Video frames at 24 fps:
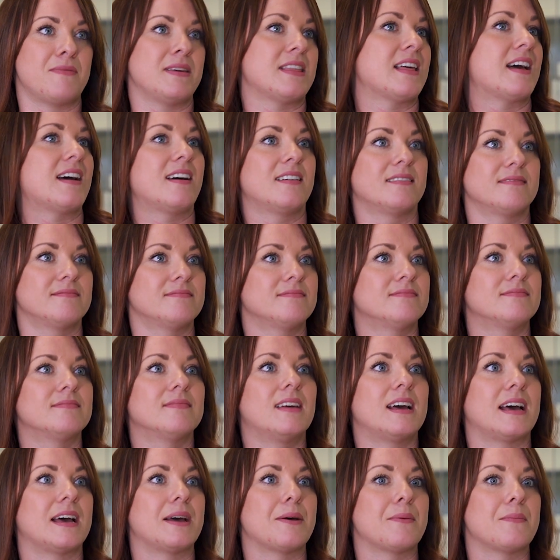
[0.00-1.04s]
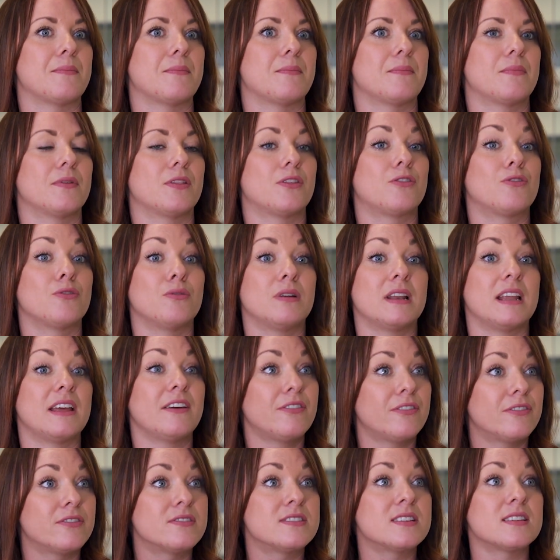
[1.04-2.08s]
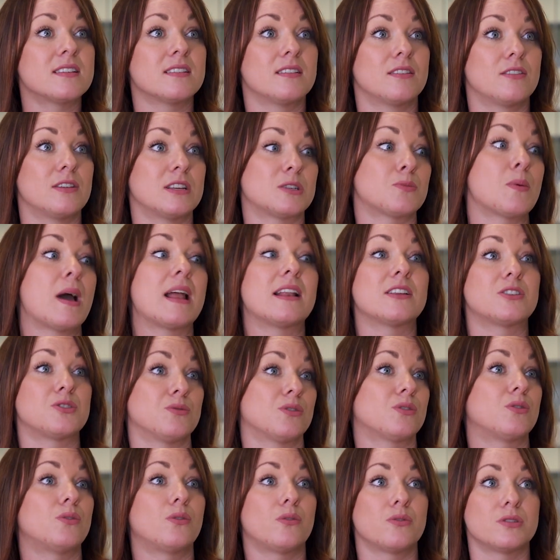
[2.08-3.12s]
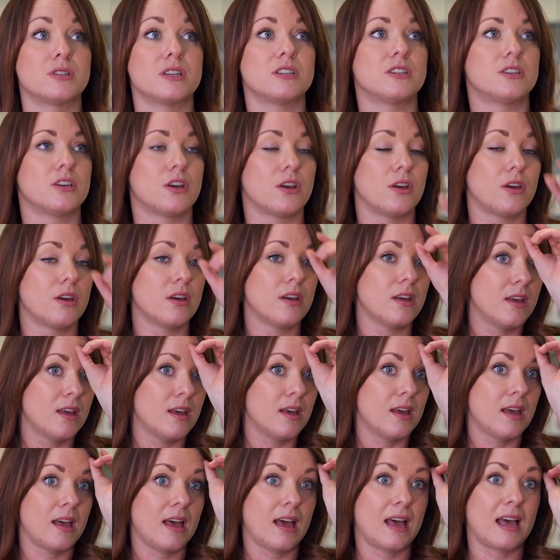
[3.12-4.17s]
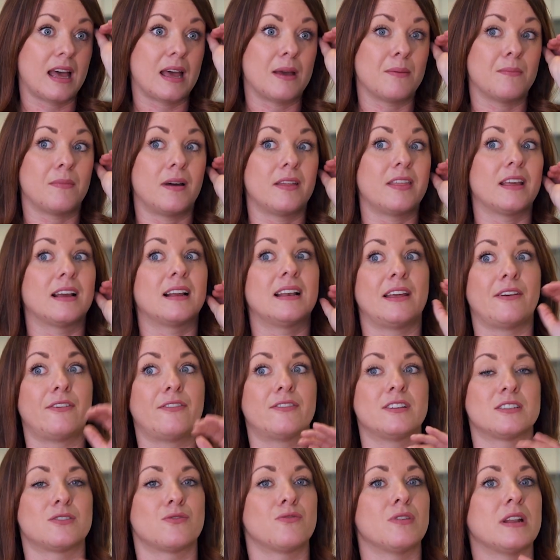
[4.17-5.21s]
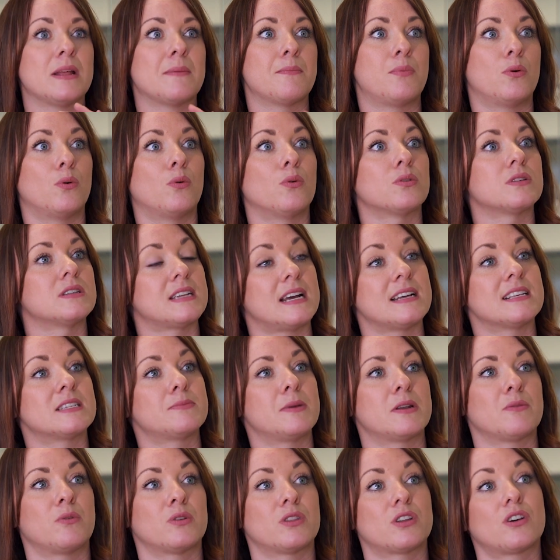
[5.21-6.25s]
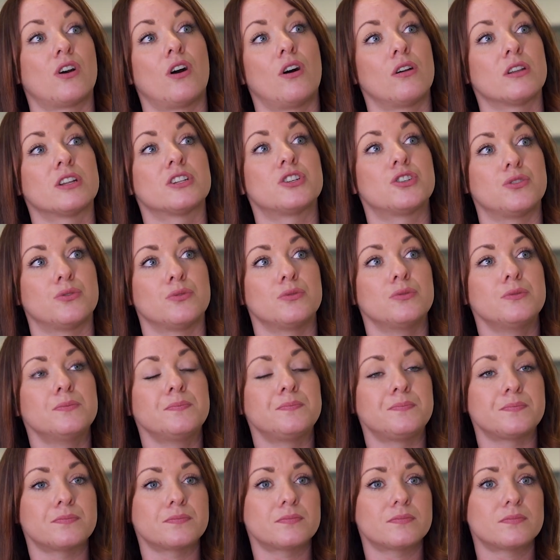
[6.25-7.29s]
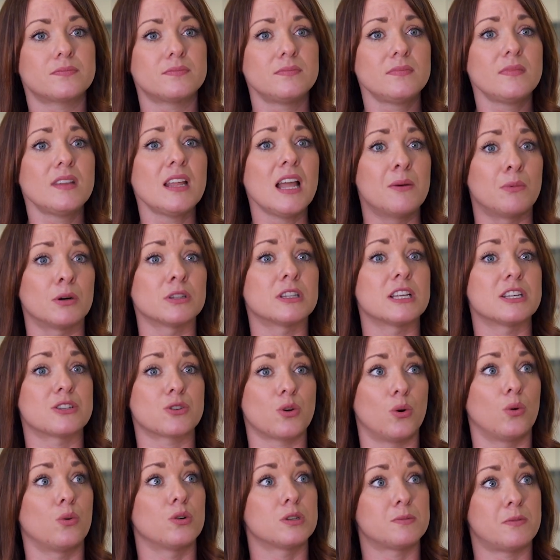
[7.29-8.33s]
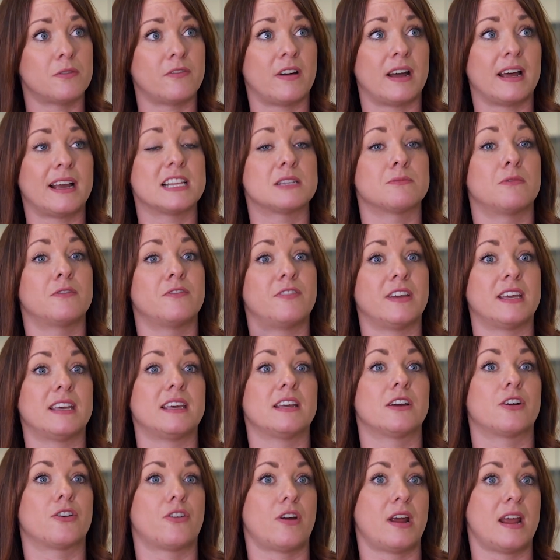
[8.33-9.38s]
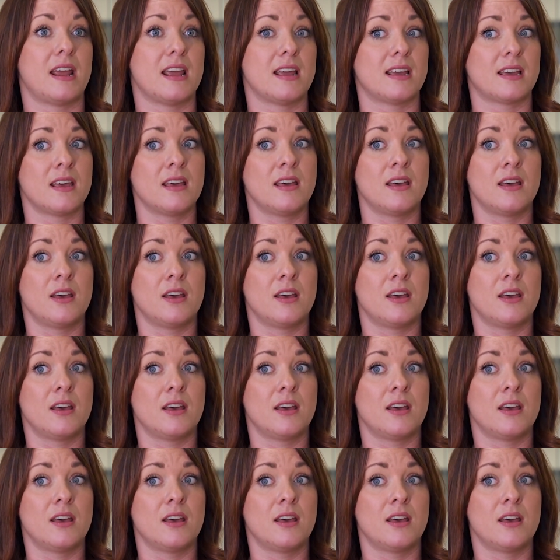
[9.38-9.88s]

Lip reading: me that through Lift as well as through the courses here. I think Lift is a really important aspect of what the college do and what this course provides, and what Vicky and Craig